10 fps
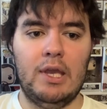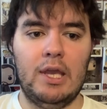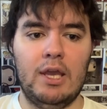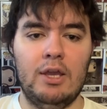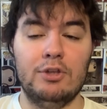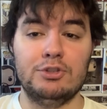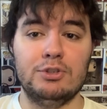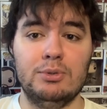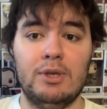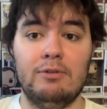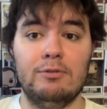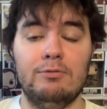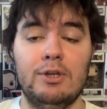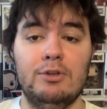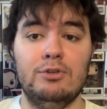I also have a
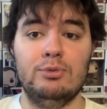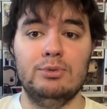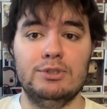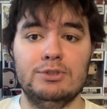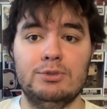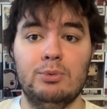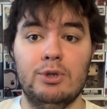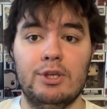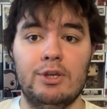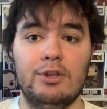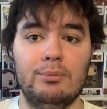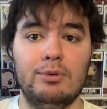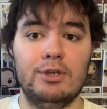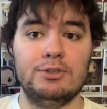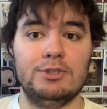friend who is working on the
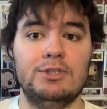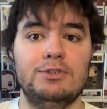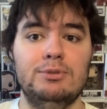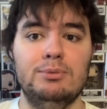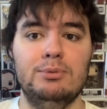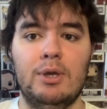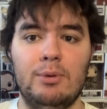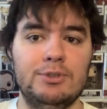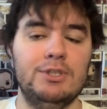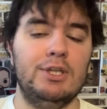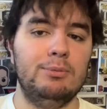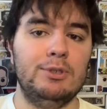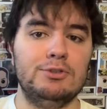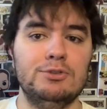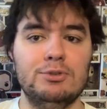project, who I went to
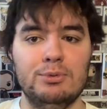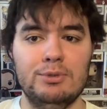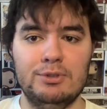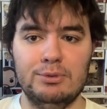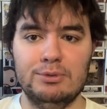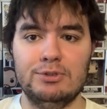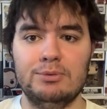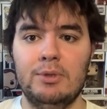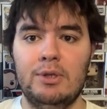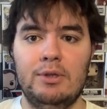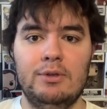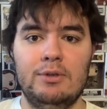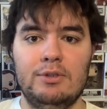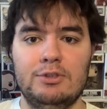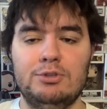animation school with, who is
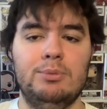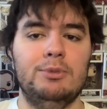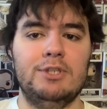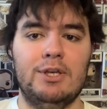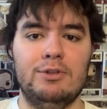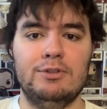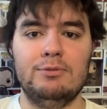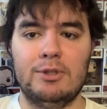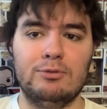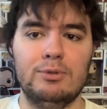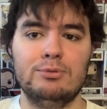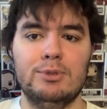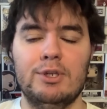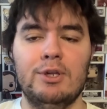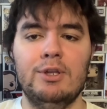extremely talented. That's why he's
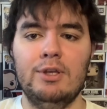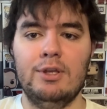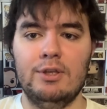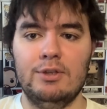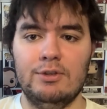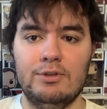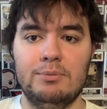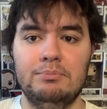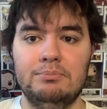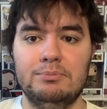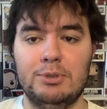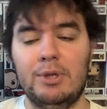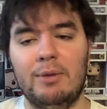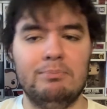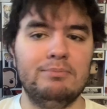working on it. And so,
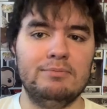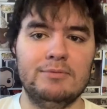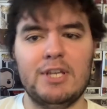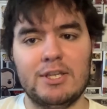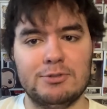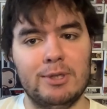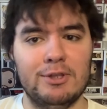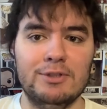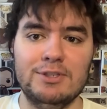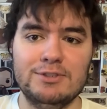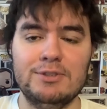yeah, it has to be on the list.